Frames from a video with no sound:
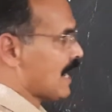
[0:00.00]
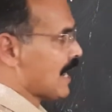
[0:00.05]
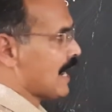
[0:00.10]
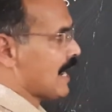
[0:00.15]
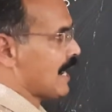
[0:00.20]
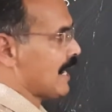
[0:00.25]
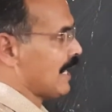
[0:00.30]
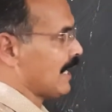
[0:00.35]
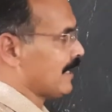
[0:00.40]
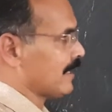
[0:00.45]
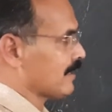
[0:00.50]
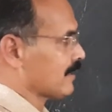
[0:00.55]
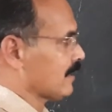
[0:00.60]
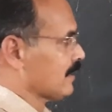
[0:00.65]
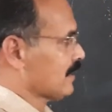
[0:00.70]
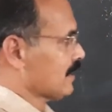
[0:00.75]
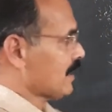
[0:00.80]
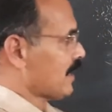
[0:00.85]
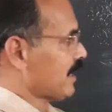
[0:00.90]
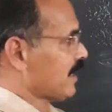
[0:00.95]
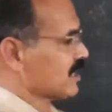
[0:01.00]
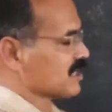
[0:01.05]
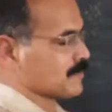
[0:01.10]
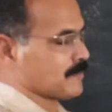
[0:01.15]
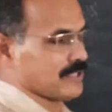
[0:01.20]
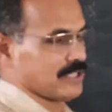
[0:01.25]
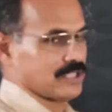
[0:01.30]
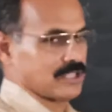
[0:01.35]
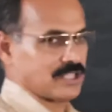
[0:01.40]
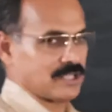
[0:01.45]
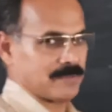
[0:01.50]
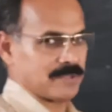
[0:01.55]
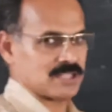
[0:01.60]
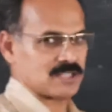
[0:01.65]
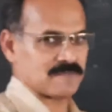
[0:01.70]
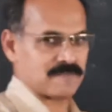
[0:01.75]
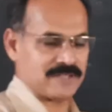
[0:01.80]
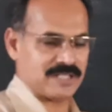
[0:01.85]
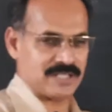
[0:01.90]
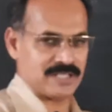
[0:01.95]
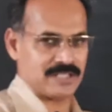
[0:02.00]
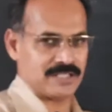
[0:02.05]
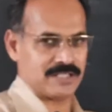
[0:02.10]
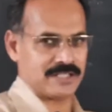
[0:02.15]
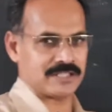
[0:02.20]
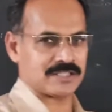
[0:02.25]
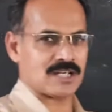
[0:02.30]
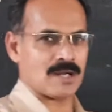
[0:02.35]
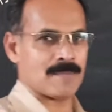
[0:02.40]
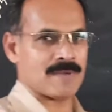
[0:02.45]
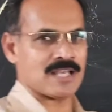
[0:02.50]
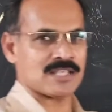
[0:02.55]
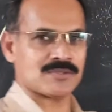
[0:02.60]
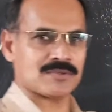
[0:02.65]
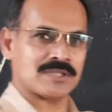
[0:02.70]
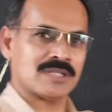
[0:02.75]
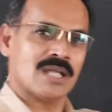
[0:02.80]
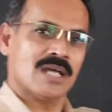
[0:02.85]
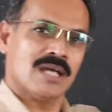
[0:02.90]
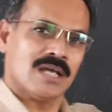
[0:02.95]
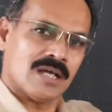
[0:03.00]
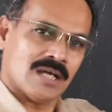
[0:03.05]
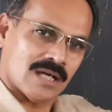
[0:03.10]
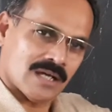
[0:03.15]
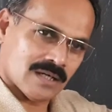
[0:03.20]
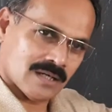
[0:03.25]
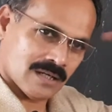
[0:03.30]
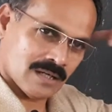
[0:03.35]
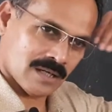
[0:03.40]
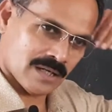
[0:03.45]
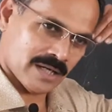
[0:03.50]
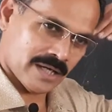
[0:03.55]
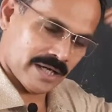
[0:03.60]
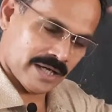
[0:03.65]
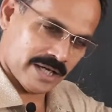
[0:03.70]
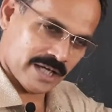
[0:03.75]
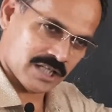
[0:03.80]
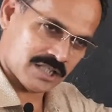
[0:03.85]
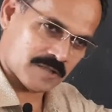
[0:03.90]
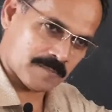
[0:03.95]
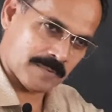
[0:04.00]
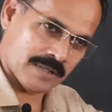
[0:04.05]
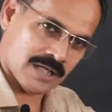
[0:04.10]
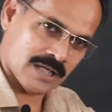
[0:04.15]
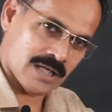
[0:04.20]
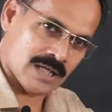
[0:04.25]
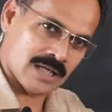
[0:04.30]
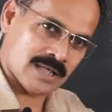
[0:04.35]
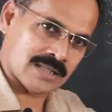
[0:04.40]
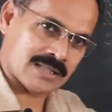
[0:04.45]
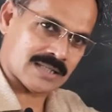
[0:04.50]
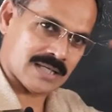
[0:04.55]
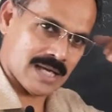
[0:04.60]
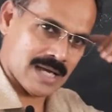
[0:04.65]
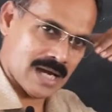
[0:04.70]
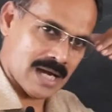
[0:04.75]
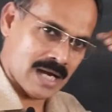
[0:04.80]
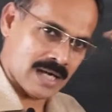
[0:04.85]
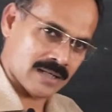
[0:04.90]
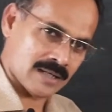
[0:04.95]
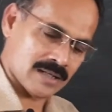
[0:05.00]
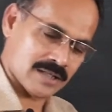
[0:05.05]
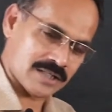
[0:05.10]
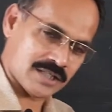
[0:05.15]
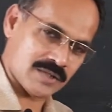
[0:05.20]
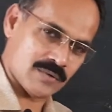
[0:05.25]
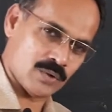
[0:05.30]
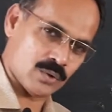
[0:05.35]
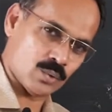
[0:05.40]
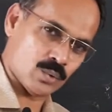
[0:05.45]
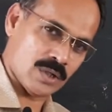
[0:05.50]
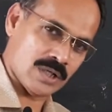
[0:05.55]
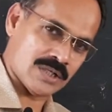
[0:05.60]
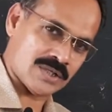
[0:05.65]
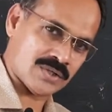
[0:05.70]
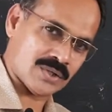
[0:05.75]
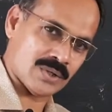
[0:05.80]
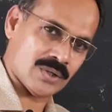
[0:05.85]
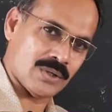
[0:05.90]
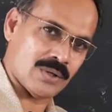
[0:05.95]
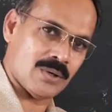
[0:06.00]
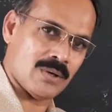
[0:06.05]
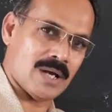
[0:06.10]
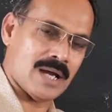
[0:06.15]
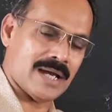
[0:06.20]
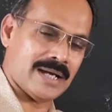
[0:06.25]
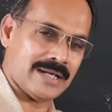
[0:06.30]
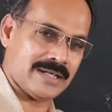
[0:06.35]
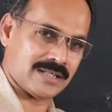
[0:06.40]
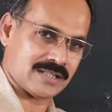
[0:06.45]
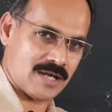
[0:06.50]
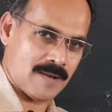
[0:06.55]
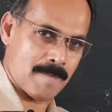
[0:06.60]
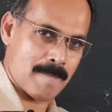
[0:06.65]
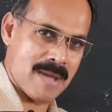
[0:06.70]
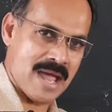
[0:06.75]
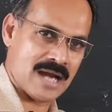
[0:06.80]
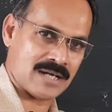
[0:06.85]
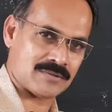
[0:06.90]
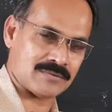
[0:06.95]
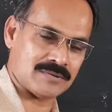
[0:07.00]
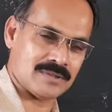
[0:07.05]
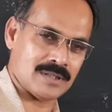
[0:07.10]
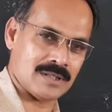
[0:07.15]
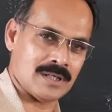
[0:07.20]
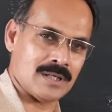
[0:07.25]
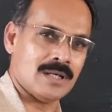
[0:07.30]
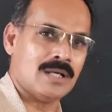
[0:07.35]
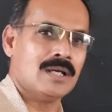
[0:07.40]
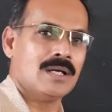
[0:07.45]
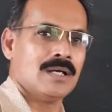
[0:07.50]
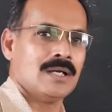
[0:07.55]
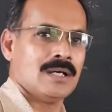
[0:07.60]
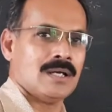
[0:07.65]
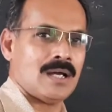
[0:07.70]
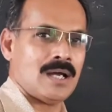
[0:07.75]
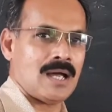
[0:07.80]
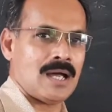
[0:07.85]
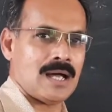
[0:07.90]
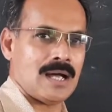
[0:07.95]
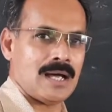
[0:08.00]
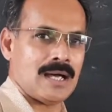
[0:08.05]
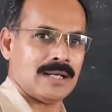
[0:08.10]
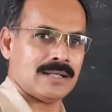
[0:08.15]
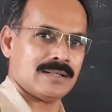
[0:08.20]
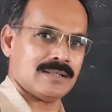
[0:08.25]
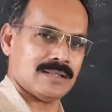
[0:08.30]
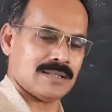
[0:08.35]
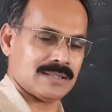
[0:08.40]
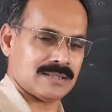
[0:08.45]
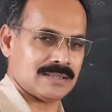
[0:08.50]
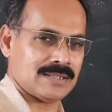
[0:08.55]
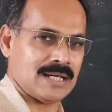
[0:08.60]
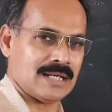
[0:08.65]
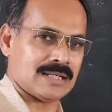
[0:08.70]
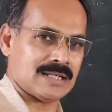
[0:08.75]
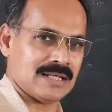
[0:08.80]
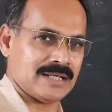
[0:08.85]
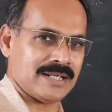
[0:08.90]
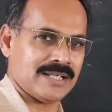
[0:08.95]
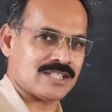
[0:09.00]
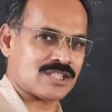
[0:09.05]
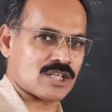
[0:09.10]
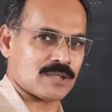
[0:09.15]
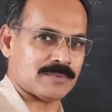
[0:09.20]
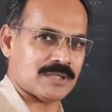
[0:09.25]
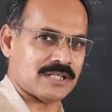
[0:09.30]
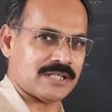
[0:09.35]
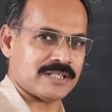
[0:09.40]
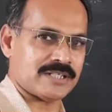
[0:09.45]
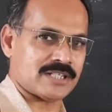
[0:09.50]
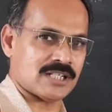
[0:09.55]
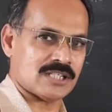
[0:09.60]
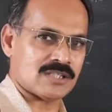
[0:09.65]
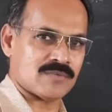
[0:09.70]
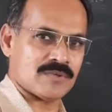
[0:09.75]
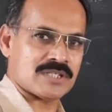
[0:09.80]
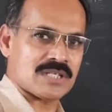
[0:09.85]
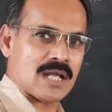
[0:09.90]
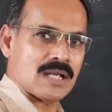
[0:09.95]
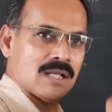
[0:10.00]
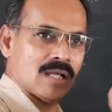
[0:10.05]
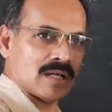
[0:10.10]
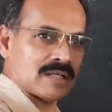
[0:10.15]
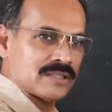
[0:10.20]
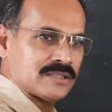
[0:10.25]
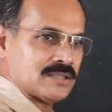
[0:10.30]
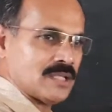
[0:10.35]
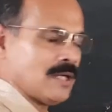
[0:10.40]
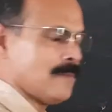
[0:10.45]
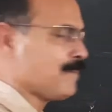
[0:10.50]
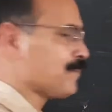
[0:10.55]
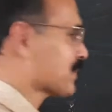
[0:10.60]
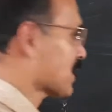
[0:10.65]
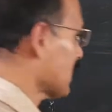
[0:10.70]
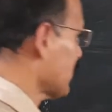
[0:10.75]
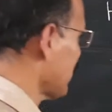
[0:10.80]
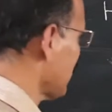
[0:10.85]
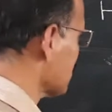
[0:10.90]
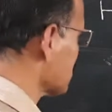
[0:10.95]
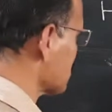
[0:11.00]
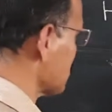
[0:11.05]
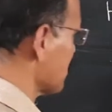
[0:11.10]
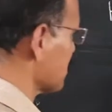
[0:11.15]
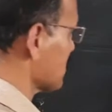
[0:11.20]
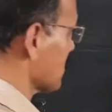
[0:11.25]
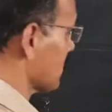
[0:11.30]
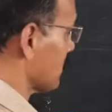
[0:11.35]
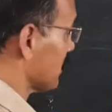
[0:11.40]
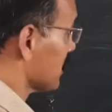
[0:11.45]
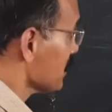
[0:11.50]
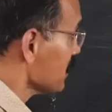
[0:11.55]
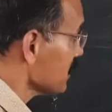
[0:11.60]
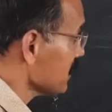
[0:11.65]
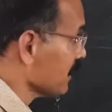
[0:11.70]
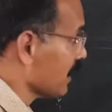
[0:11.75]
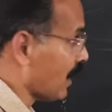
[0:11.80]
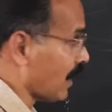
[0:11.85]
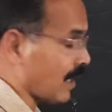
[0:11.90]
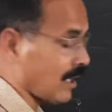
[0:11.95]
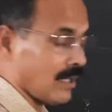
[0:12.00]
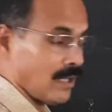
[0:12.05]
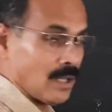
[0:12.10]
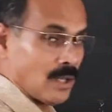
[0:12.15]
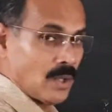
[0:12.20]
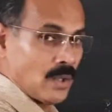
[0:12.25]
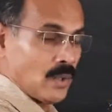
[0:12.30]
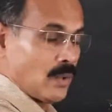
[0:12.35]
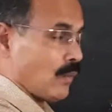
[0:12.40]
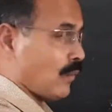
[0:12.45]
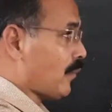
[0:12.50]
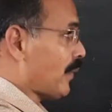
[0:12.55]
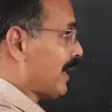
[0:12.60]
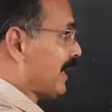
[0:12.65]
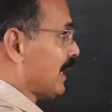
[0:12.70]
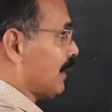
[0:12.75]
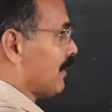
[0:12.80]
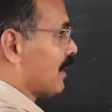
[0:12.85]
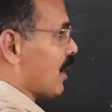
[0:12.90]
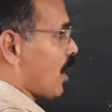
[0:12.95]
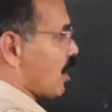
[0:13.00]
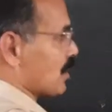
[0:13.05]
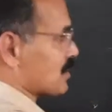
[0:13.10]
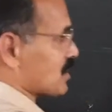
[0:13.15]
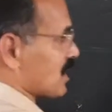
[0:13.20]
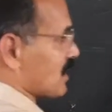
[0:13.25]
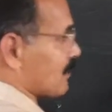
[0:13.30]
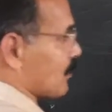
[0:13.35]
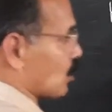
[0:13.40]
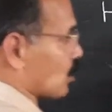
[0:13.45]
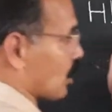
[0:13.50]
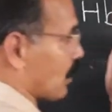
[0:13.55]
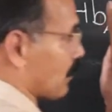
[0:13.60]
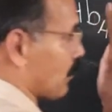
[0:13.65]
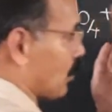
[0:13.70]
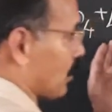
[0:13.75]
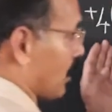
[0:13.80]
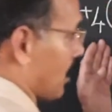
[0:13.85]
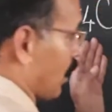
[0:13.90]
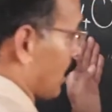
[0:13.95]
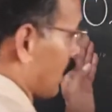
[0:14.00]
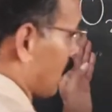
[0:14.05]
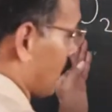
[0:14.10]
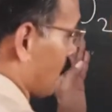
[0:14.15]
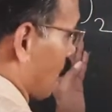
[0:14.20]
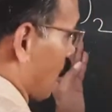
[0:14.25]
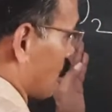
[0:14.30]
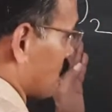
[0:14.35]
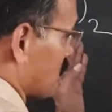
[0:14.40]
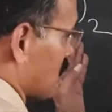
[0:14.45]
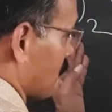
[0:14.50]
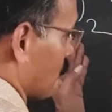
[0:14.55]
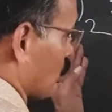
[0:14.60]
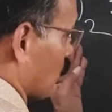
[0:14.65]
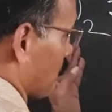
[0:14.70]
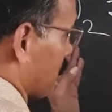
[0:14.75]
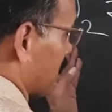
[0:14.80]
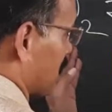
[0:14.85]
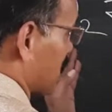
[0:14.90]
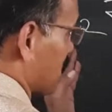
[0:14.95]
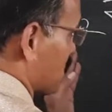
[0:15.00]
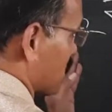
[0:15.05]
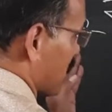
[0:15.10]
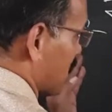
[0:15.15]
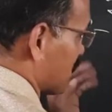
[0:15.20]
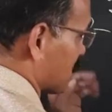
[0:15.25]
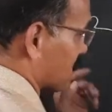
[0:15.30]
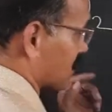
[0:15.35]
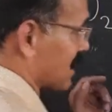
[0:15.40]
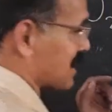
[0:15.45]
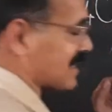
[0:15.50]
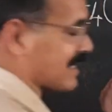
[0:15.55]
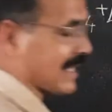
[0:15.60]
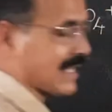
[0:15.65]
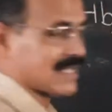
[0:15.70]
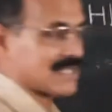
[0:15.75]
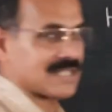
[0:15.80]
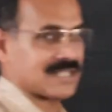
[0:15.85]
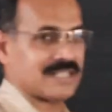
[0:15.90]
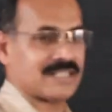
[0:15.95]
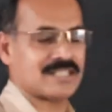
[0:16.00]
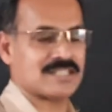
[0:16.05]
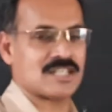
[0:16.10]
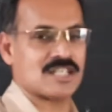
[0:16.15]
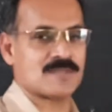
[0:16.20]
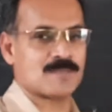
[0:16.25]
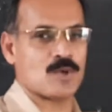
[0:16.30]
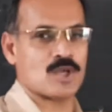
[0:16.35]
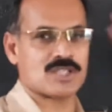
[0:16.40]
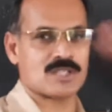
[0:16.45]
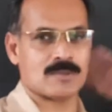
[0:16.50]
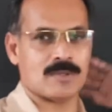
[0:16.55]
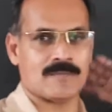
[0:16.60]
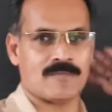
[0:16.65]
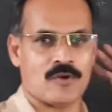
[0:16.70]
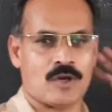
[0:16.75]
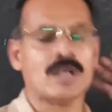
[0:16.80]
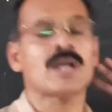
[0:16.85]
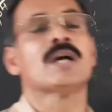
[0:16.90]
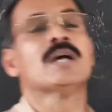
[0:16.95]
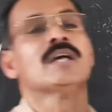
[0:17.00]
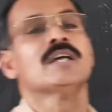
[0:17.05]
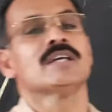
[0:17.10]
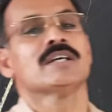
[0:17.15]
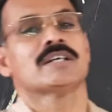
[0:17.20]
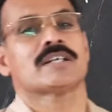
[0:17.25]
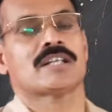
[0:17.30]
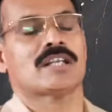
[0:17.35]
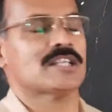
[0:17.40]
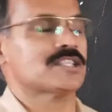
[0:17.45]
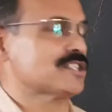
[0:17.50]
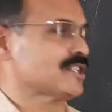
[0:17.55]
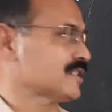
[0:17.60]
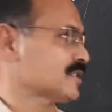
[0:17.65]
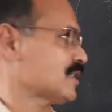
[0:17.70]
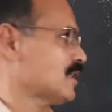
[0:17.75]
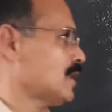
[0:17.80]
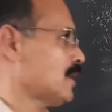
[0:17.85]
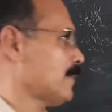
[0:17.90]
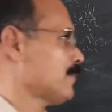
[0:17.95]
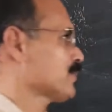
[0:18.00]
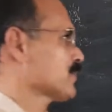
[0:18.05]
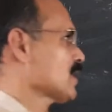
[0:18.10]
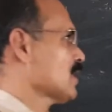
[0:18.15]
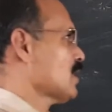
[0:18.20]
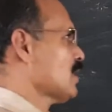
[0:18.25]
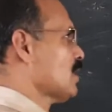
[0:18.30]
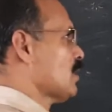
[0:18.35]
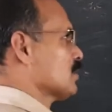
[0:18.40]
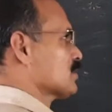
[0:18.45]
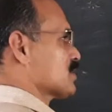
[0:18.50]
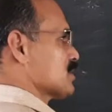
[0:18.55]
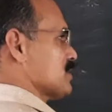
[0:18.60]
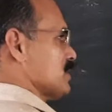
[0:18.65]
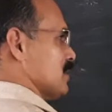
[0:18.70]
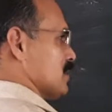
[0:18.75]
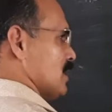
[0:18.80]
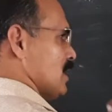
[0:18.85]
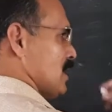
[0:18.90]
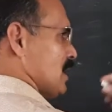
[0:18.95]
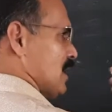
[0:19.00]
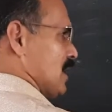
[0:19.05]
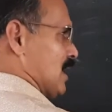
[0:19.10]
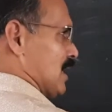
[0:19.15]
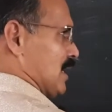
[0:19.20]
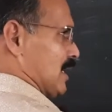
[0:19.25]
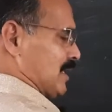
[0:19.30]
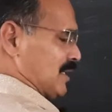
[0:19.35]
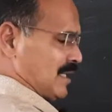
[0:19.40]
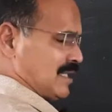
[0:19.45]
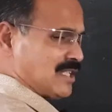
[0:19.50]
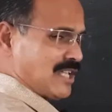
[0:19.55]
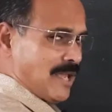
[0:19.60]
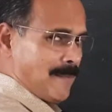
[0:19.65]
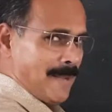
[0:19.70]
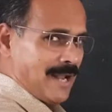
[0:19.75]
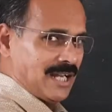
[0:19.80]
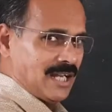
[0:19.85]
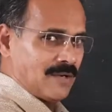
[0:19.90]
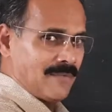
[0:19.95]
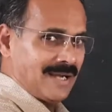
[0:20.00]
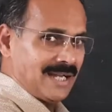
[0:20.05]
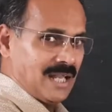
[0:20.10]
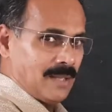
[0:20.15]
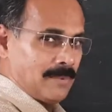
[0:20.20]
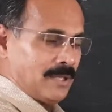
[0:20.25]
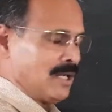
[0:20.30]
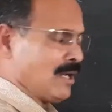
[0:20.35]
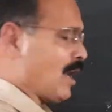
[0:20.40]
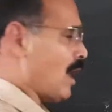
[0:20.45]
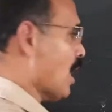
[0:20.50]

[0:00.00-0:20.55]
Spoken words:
and Hb remains free. It combines with H plus and CO2 also. It come back to the heart. That rest of the details we shall learn in the next lecture. But here, whenever oxyhemoglobin reaches to the cells, it is responsible for releasing the oxygen. In the same manner, what happens